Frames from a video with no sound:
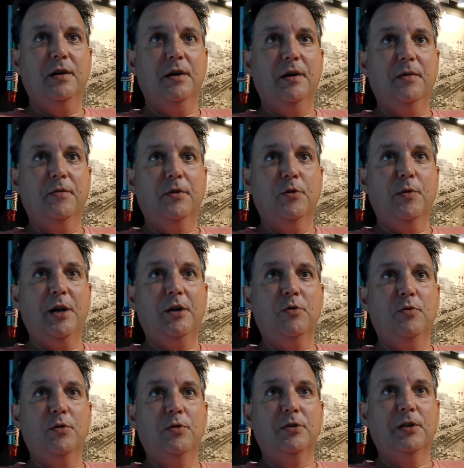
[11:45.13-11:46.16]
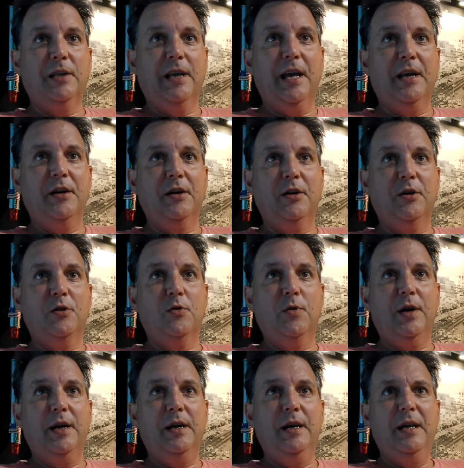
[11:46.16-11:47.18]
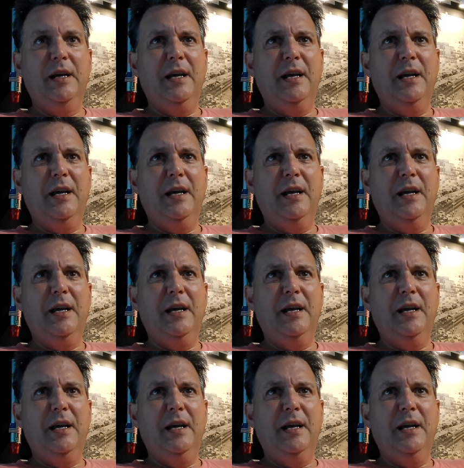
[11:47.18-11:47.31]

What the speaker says: The Greek cruise landed in Crete,